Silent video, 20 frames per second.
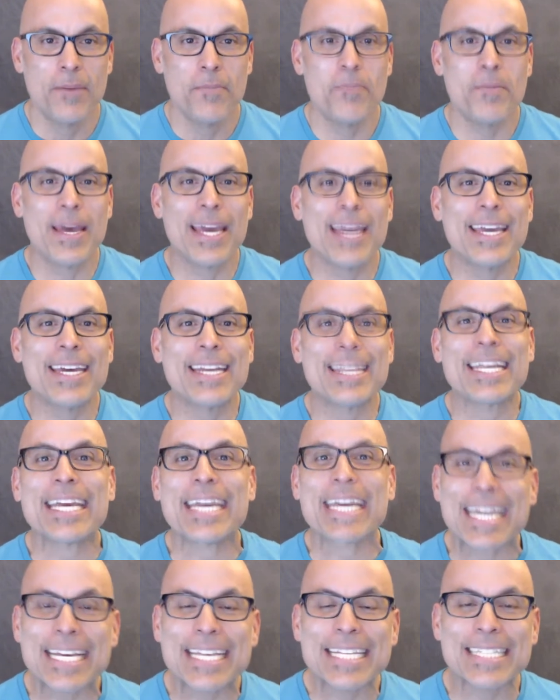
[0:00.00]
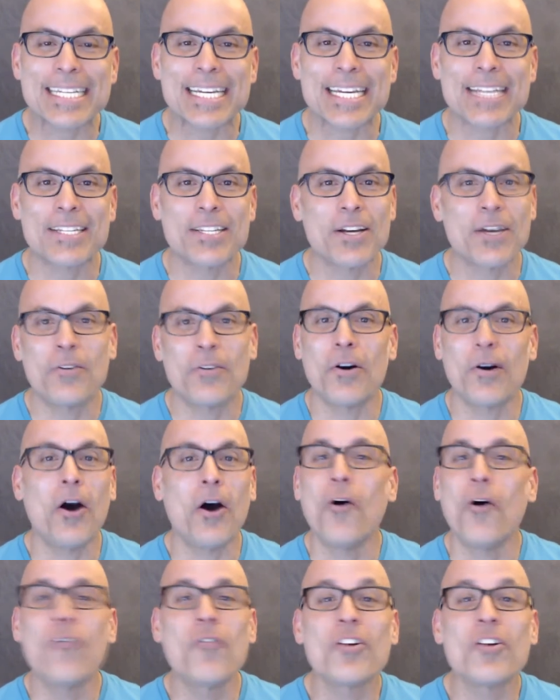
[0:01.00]
make it easy don't
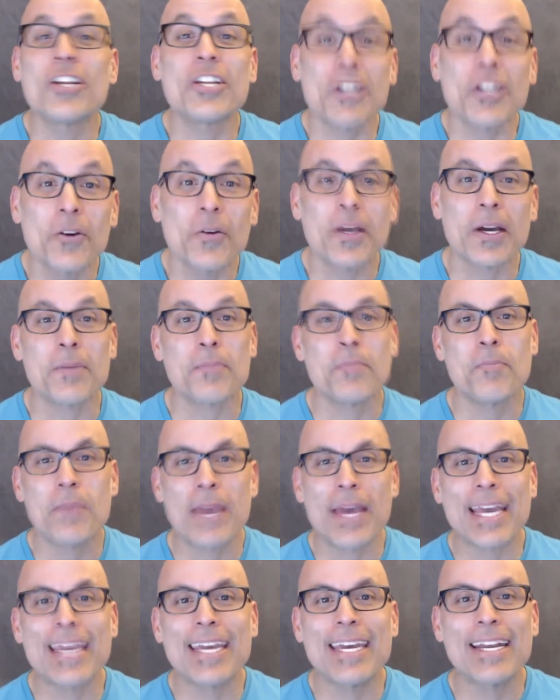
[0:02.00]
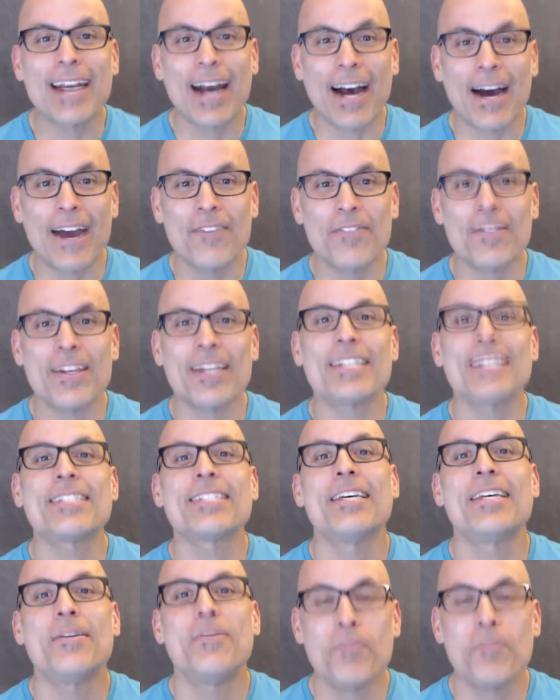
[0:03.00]
overdo it make it
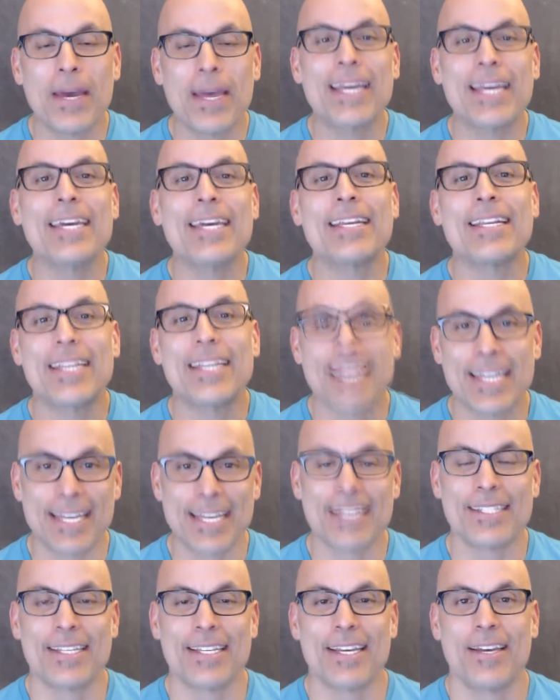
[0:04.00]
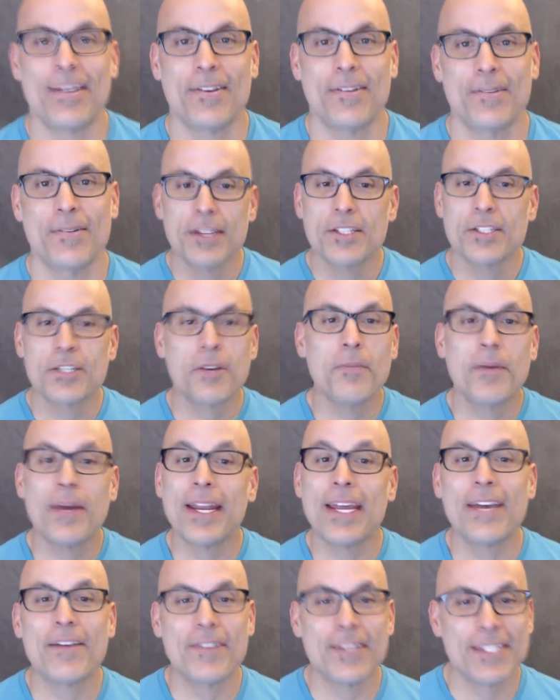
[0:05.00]
obvious make it easy so
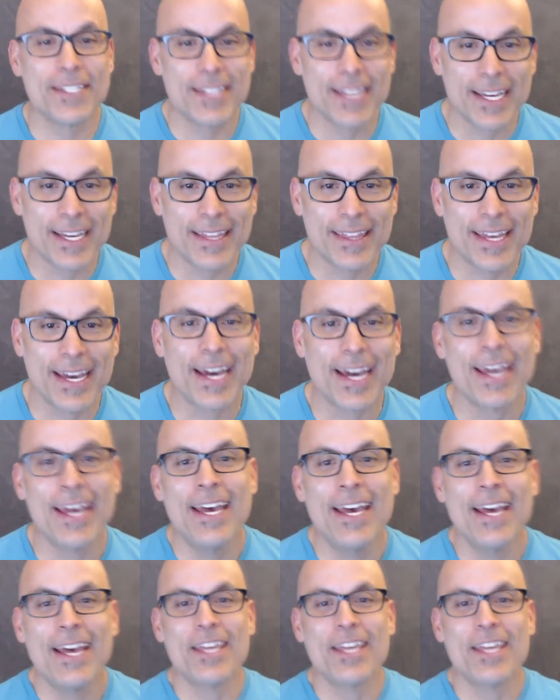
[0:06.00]
many of us think that